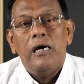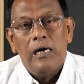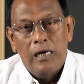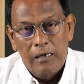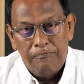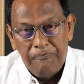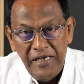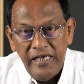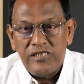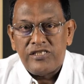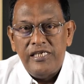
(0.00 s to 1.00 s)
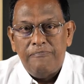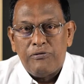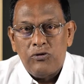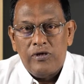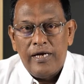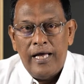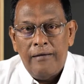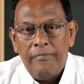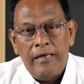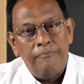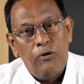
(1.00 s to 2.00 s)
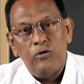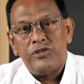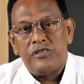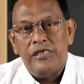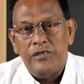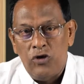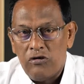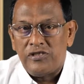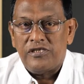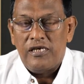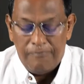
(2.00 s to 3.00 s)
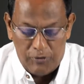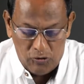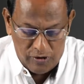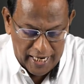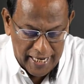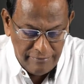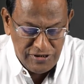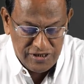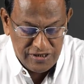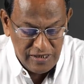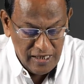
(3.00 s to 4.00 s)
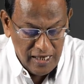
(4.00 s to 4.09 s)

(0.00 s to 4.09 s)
PhD program, and postdoctoral programs,